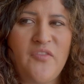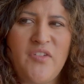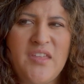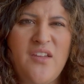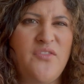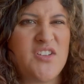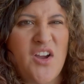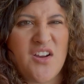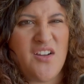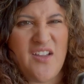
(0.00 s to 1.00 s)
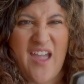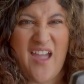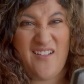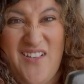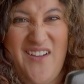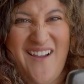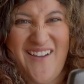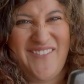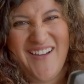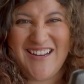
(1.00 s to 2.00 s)
you think of photography, okay, I'm going
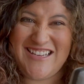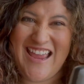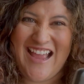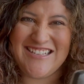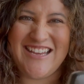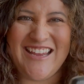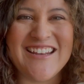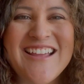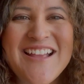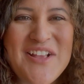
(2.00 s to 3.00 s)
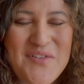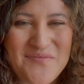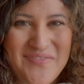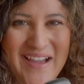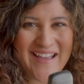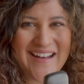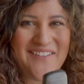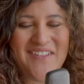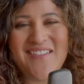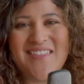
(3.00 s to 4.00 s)
off on a tangent, but
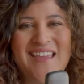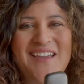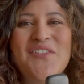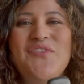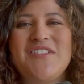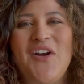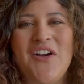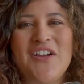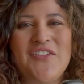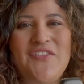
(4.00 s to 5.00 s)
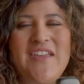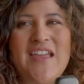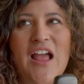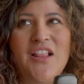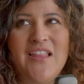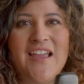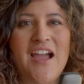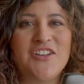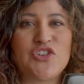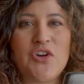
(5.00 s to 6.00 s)
if you think of photography like
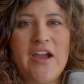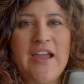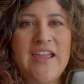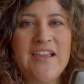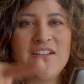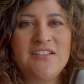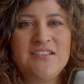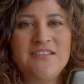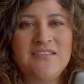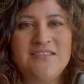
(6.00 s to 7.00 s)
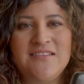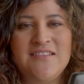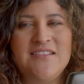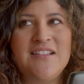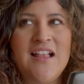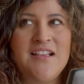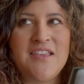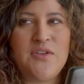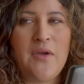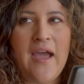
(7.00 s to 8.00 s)
a triangle,
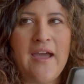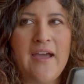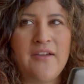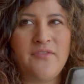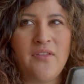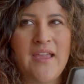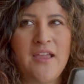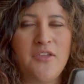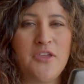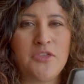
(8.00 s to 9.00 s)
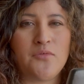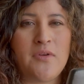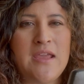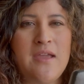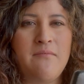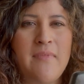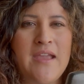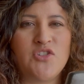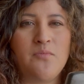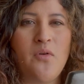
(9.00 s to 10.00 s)
you have like the three
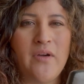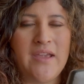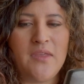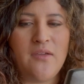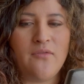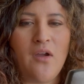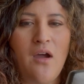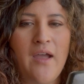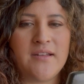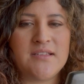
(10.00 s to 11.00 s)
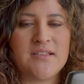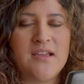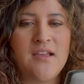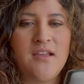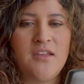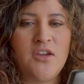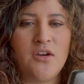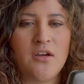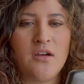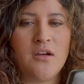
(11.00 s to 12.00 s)
major points. You've got
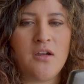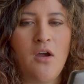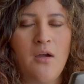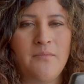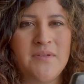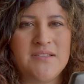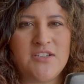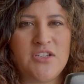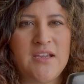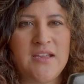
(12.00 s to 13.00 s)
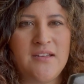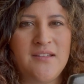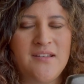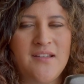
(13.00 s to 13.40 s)
your composition